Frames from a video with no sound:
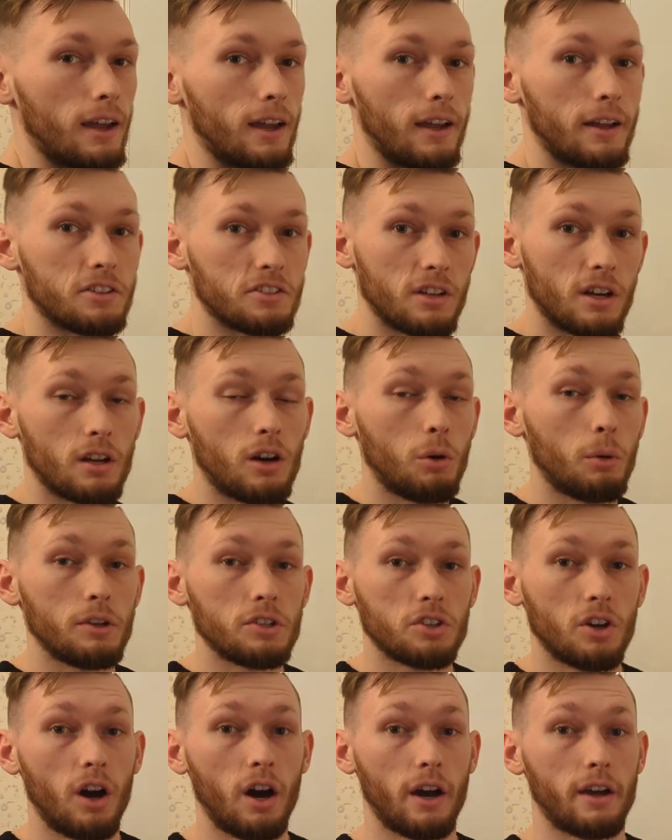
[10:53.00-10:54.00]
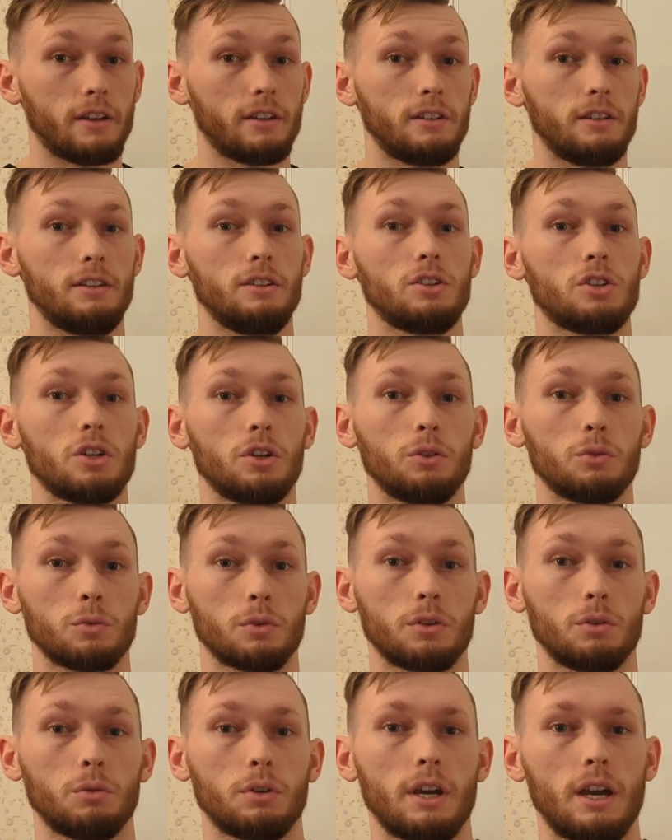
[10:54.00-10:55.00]
It's not always caught in
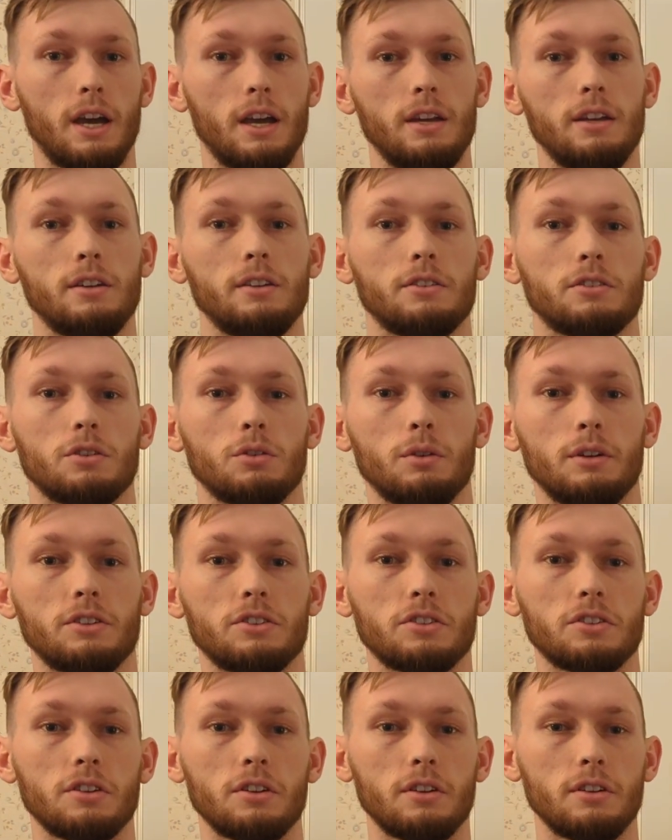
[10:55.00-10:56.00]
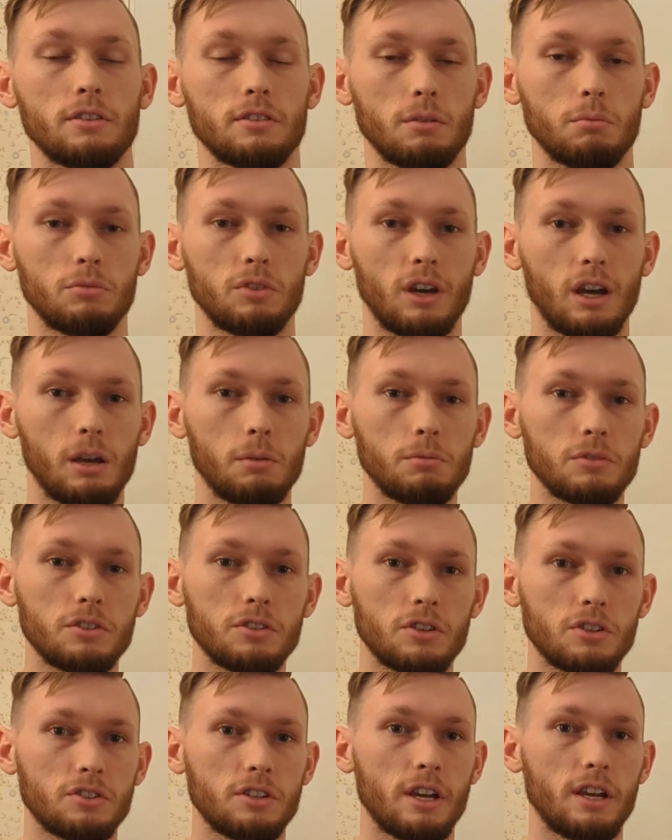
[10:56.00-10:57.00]
children, okay? So it's sometimes
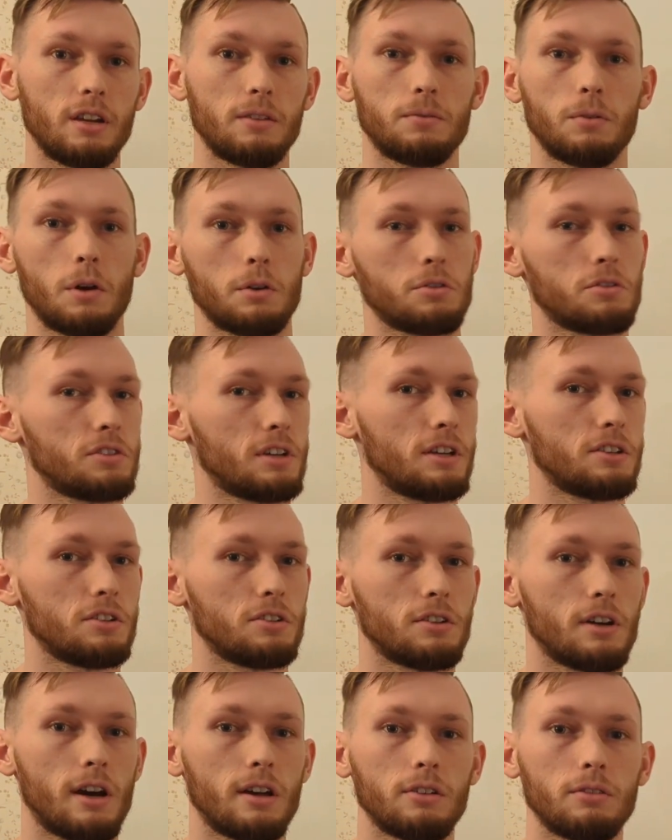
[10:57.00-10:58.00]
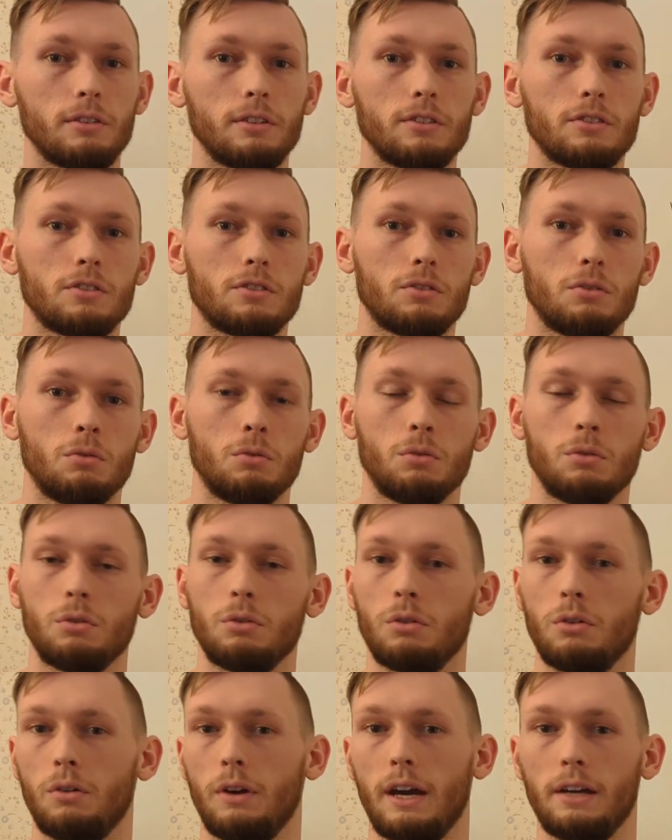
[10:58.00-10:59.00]
just taken for exercise intolerance
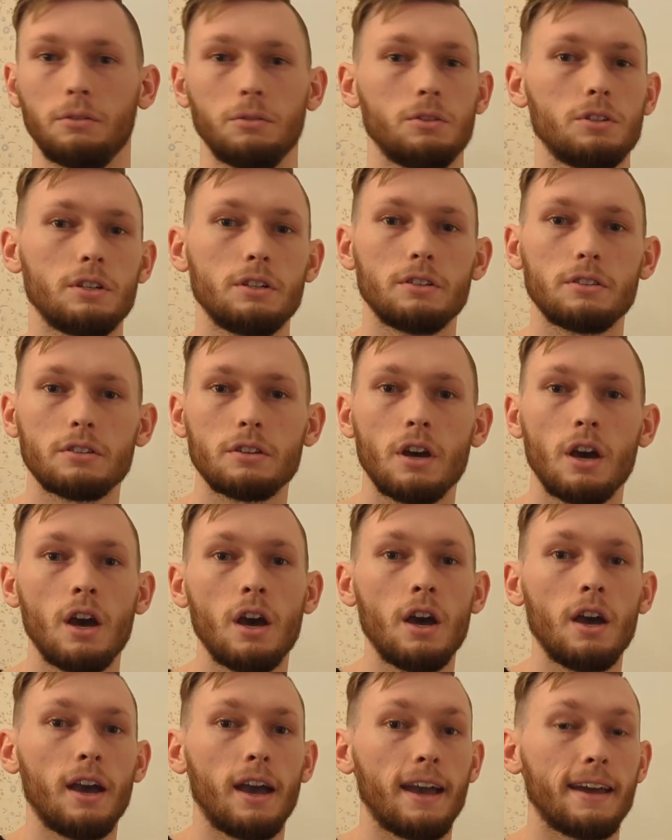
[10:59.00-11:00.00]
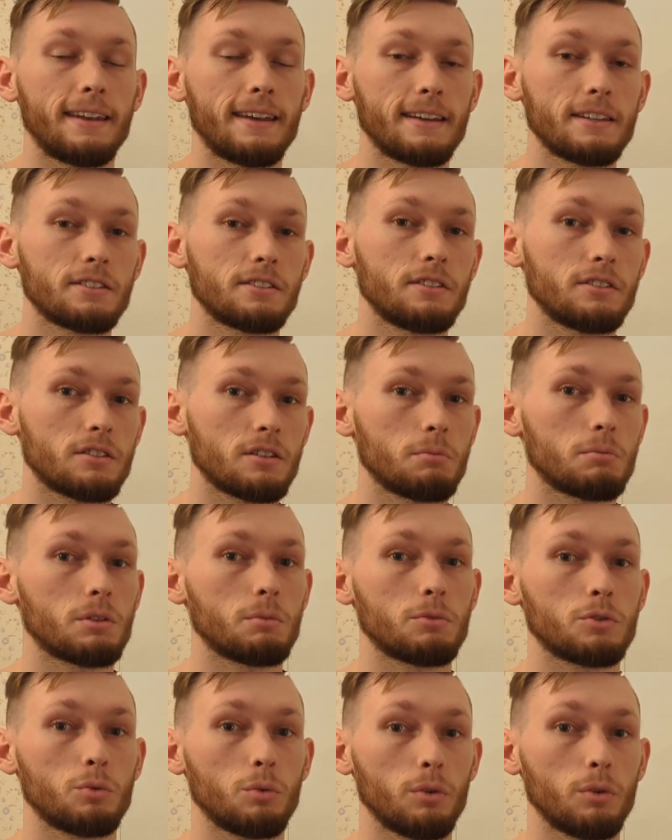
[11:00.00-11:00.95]
or allergies, and as these symptoms